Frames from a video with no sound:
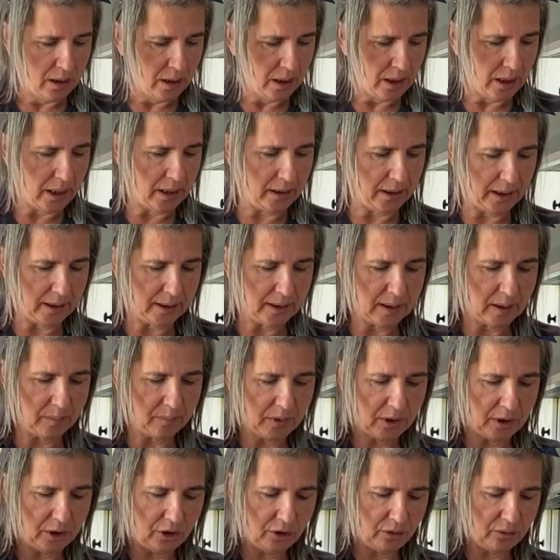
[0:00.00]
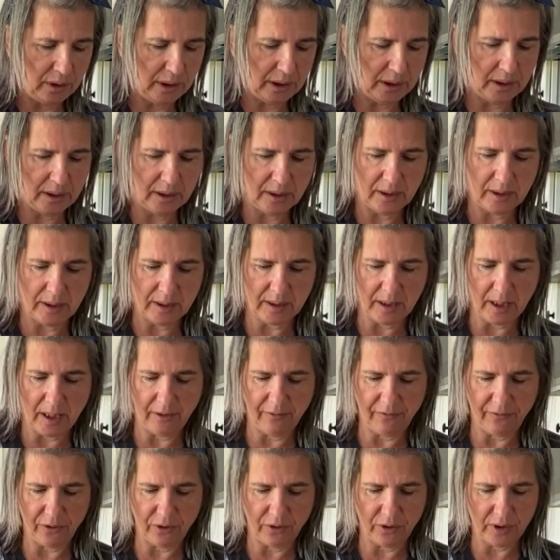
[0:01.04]
And that's something you need to decide
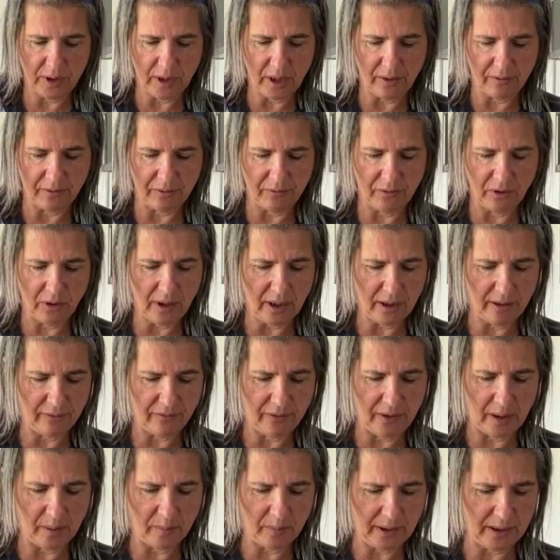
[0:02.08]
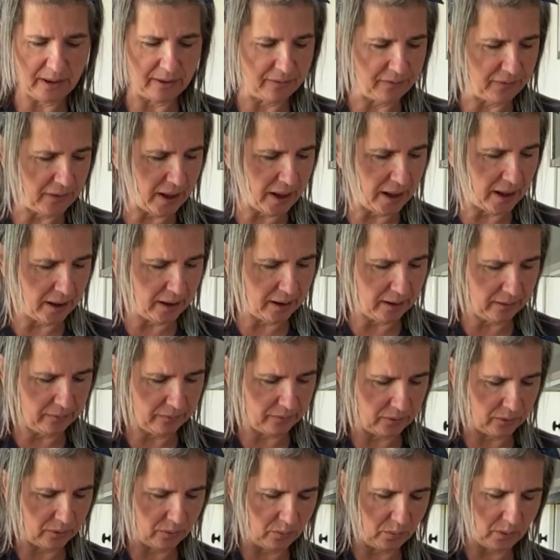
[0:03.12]
for yourself. If you got a family of 5
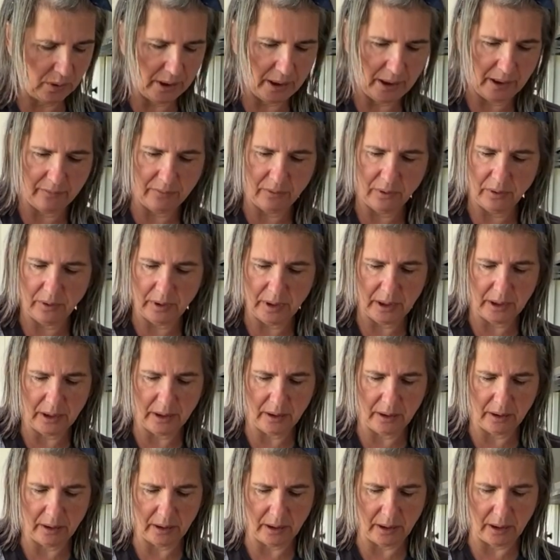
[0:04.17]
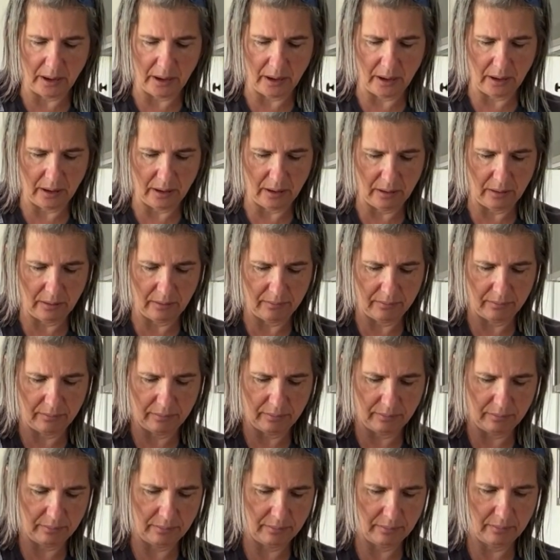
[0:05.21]
or whatever, then
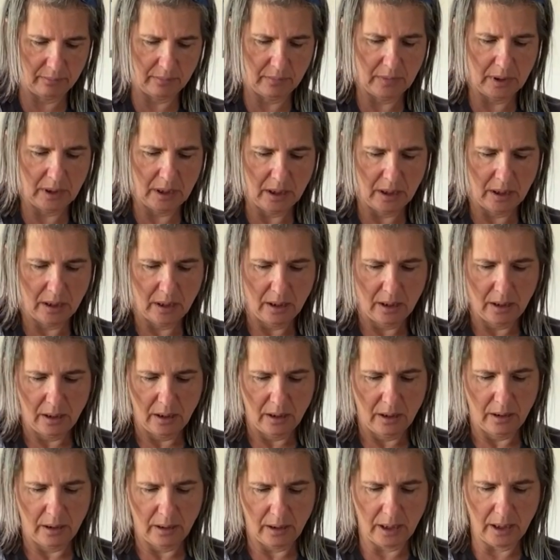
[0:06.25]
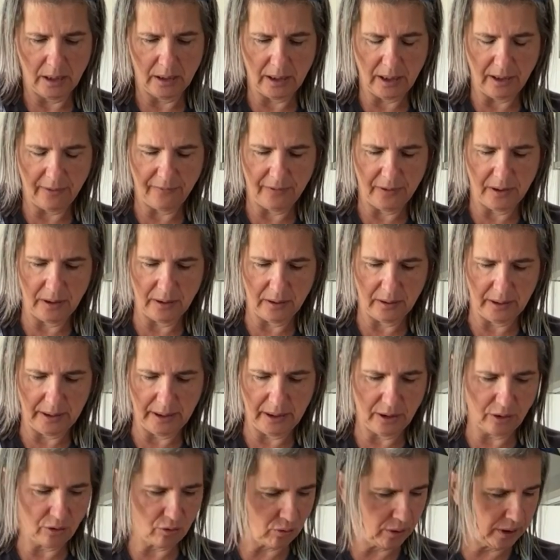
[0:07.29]
definitely
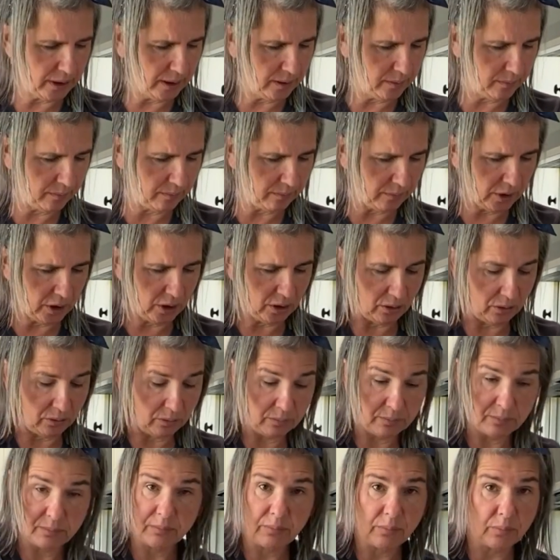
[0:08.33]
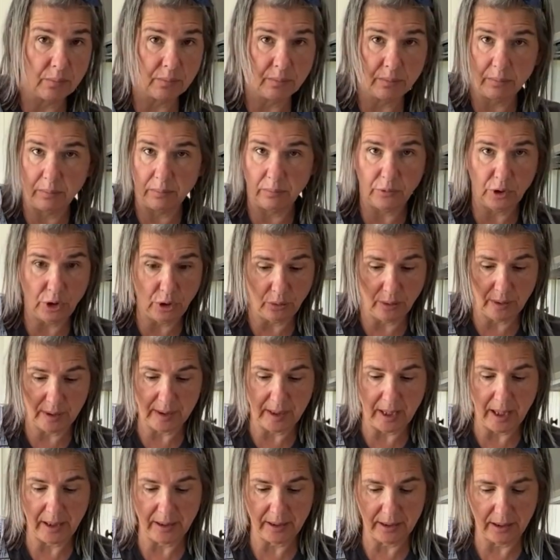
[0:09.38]
green, do a
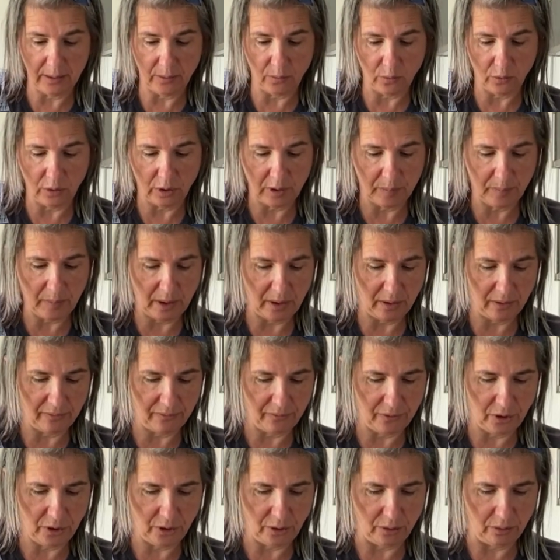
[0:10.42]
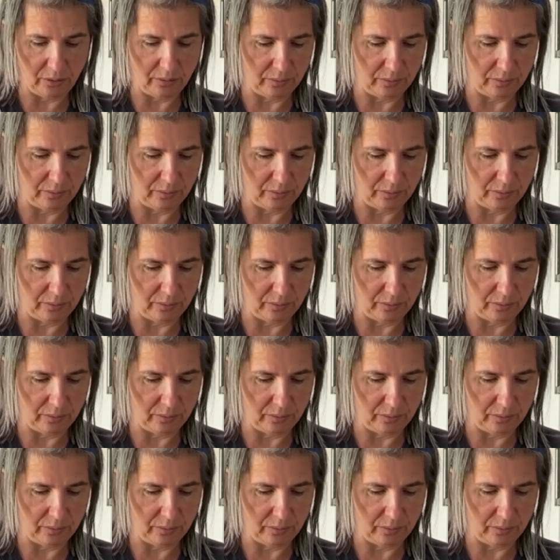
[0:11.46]
size that works better for you.